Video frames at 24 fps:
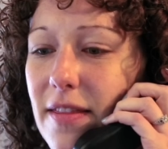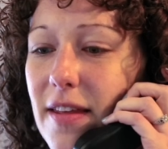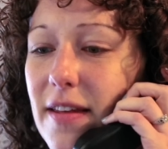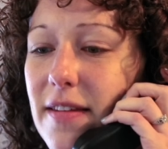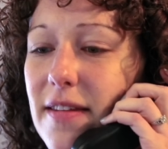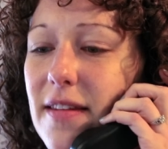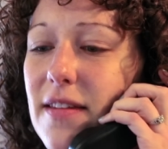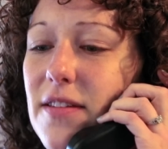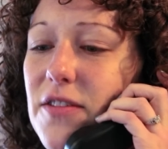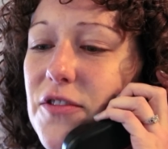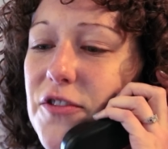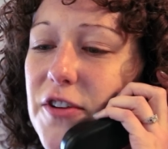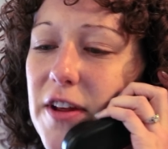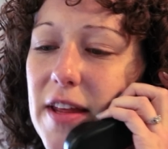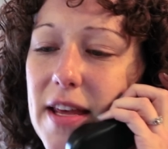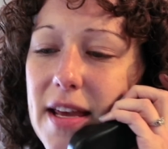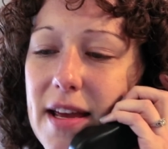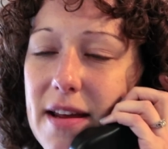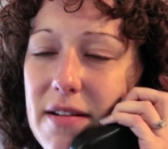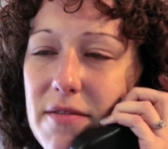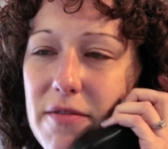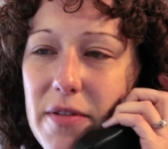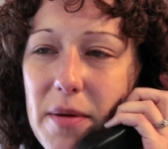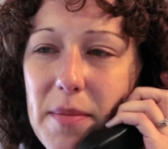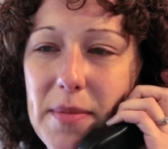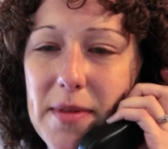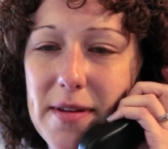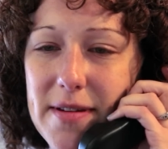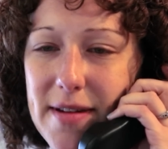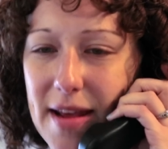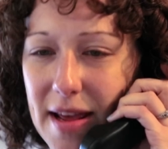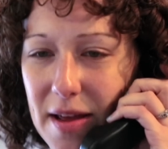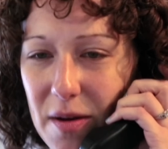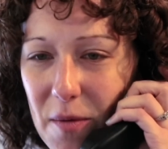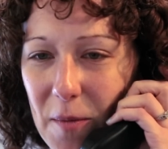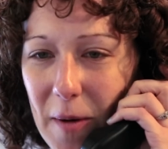This okay. is Jillian from The
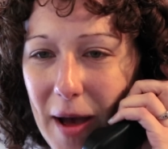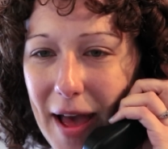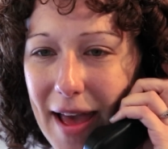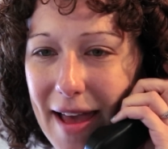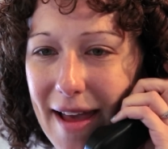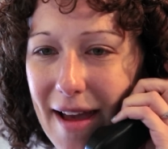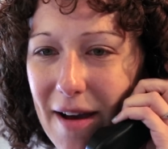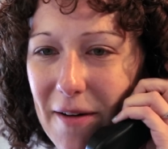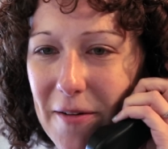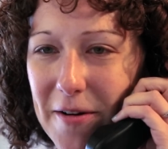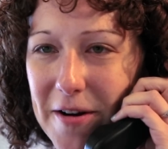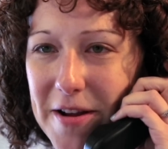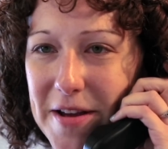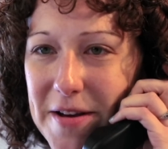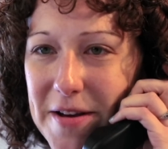Takeaway. No, How are